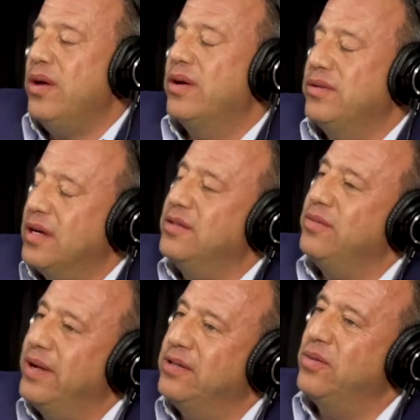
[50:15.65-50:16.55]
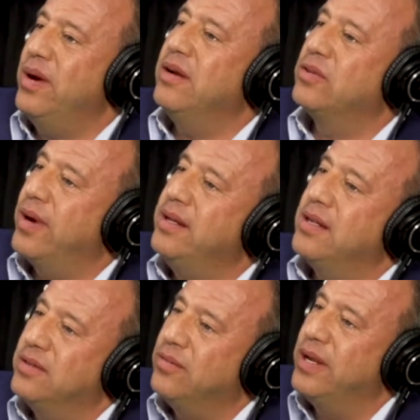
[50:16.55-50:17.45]
What could, does it raise awareness, right?
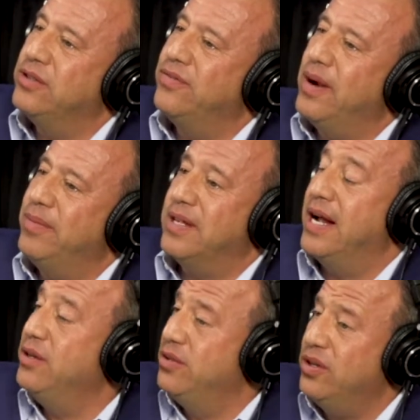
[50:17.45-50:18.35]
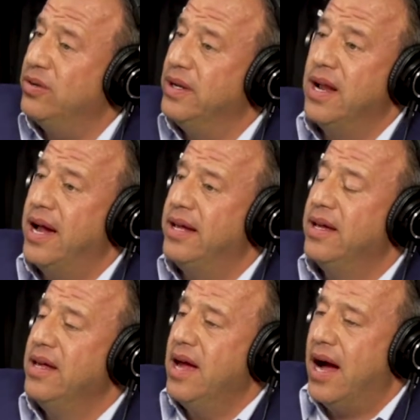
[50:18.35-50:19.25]
Does it I raise your vibration? I do too. And I
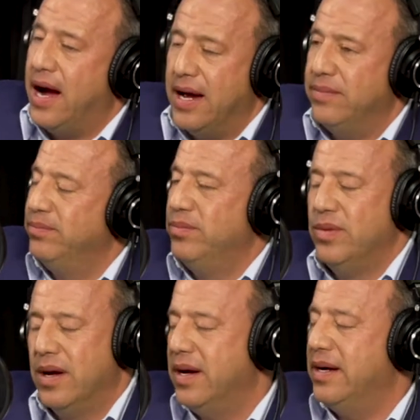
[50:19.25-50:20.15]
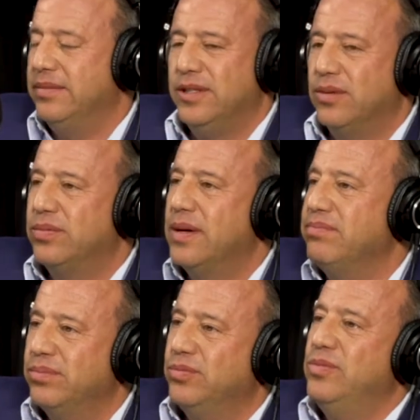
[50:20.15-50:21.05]
I uh, you know I
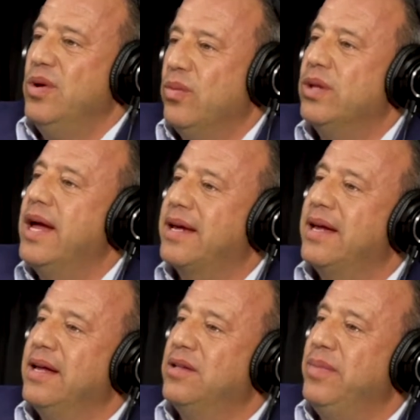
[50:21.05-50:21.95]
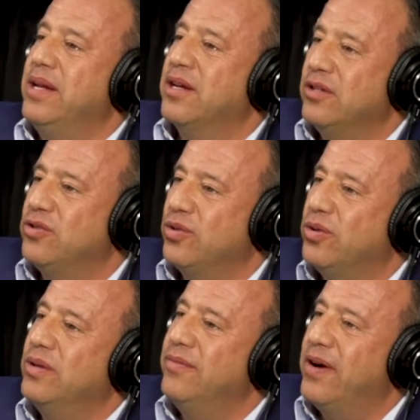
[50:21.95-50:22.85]
would like it to be in a
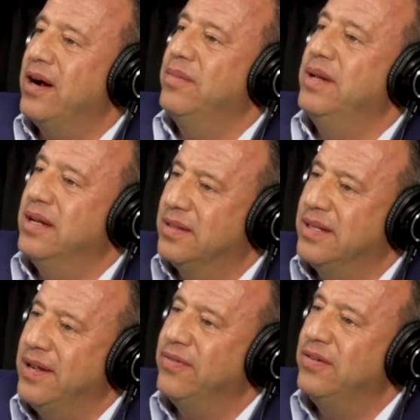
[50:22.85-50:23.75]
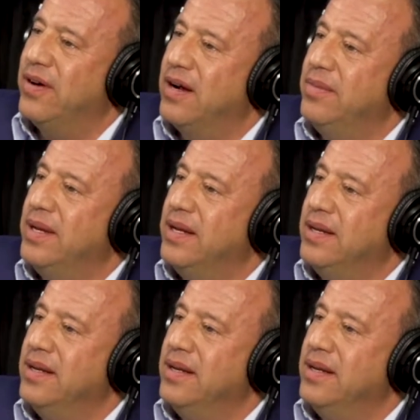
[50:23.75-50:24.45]
controlled environment, a safe environment